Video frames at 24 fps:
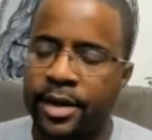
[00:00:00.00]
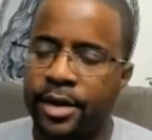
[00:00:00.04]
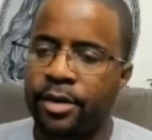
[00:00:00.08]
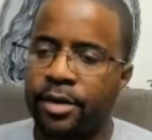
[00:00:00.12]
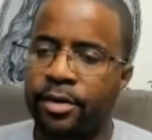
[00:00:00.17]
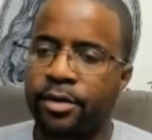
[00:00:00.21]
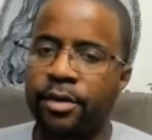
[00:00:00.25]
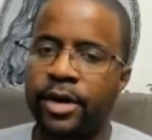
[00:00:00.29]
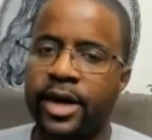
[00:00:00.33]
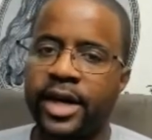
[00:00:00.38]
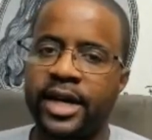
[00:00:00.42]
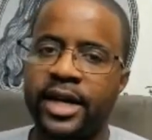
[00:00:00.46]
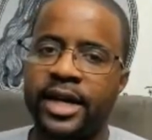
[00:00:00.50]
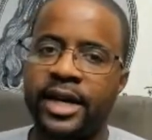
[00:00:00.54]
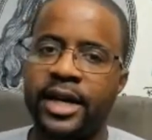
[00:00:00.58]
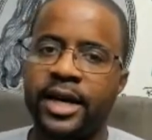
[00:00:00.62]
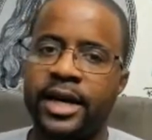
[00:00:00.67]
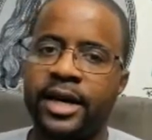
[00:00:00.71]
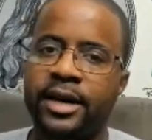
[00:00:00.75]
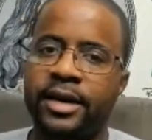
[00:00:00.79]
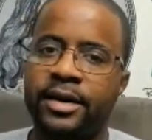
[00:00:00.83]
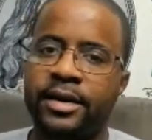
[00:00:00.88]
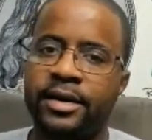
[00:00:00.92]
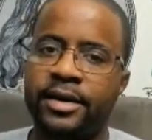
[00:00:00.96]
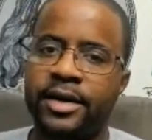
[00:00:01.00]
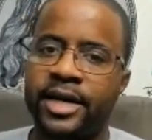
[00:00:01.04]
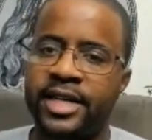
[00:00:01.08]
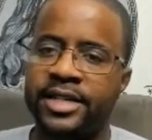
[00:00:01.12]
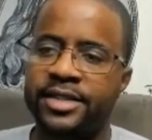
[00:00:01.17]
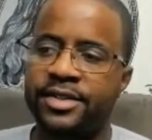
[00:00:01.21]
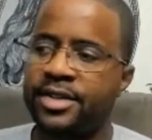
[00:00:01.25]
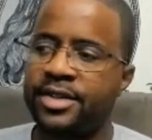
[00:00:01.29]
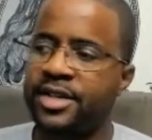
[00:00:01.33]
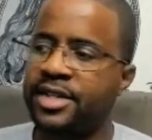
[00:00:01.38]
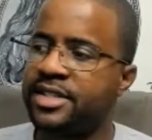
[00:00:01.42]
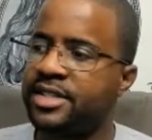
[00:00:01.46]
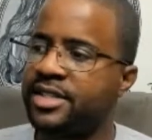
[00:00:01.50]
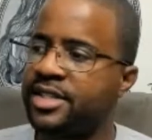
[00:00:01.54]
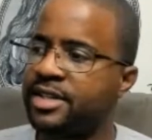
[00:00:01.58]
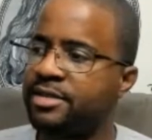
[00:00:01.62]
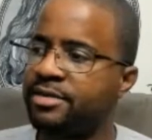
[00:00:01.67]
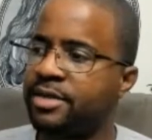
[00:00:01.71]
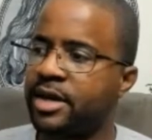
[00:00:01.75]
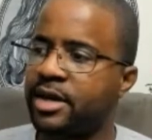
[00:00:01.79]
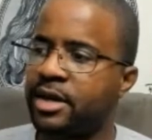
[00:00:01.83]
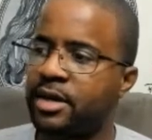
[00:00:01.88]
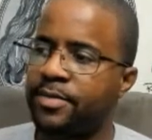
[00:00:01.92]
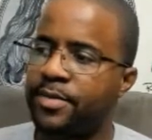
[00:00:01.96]
Right now, as you can see
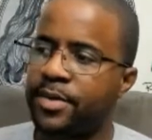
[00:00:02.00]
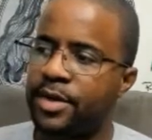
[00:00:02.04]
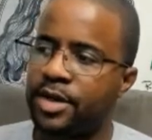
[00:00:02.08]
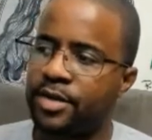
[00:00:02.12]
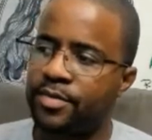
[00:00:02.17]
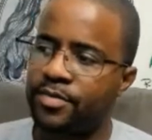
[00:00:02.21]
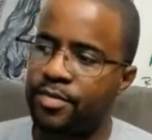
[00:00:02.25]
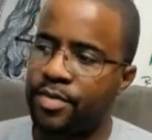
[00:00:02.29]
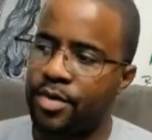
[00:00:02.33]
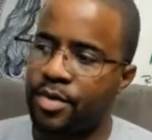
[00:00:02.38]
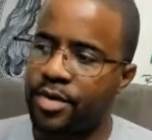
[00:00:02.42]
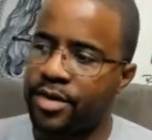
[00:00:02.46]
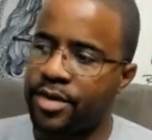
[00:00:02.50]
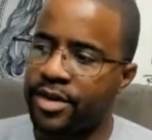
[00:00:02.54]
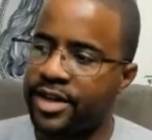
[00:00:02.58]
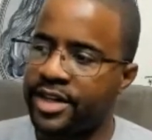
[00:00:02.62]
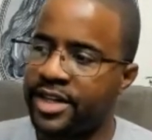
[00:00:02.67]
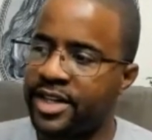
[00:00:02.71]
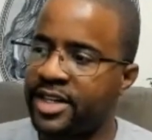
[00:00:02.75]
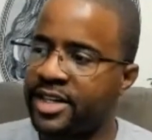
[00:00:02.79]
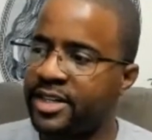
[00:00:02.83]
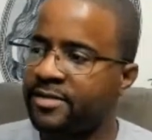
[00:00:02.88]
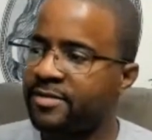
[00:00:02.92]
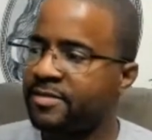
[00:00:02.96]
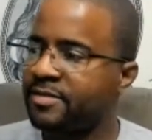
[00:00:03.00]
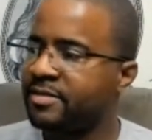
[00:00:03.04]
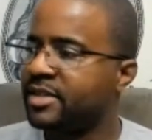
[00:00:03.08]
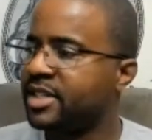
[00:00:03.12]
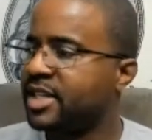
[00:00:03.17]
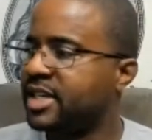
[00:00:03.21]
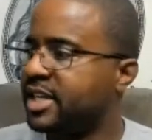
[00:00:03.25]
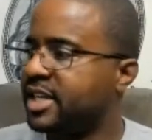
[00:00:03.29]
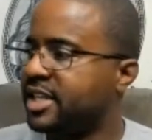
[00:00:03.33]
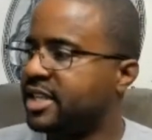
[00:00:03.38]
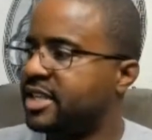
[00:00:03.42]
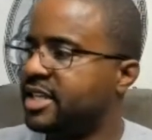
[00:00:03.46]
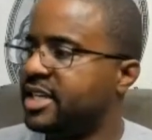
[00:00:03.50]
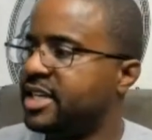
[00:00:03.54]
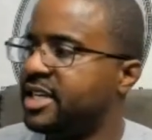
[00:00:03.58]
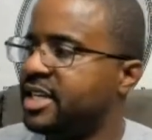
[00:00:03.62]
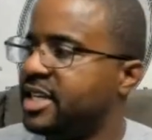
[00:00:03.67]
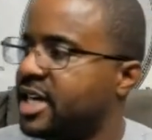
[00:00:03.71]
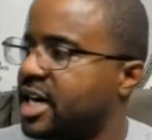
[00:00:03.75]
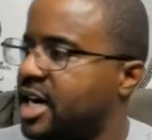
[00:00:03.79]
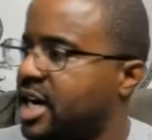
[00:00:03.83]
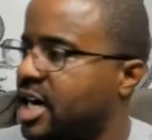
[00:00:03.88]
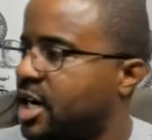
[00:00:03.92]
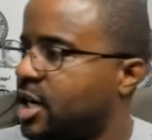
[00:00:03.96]
right up on the board in the
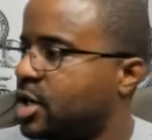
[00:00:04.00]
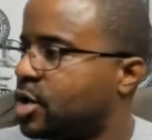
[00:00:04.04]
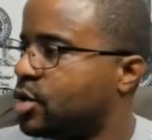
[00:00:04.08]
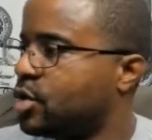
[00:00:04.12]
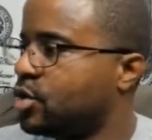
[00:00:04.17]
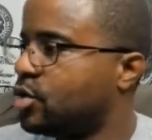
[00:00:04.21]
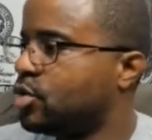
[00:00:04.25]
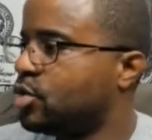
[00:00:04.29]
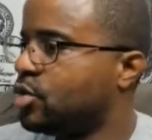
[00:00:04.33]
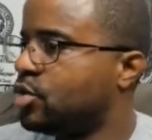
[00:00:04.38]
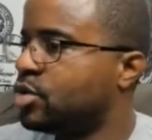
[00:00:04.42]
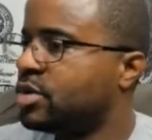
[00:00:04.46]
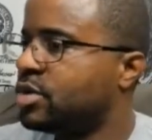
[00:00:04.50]
Yahoo